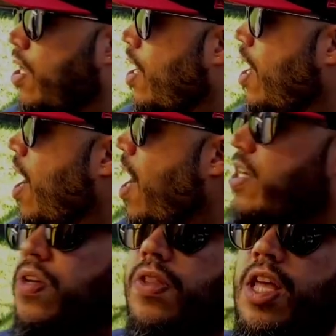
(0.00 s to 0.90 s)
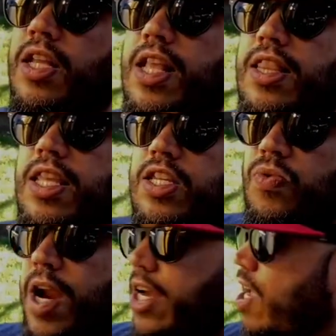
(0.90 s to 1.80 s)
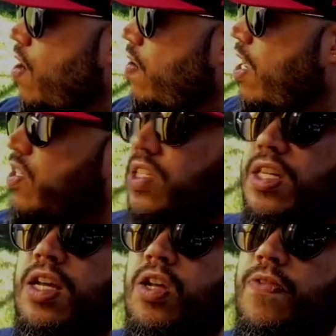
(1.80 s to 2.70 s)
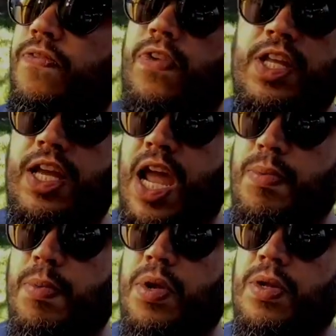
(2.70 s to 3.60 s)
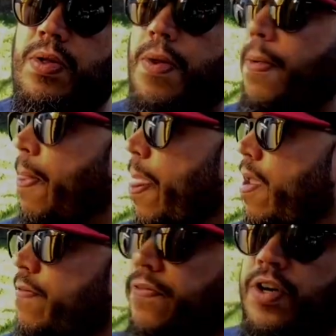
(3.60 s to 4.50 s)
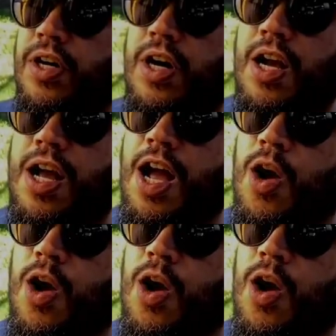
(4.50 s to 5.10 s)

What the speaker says: and I do think that this radio is still fully capable for a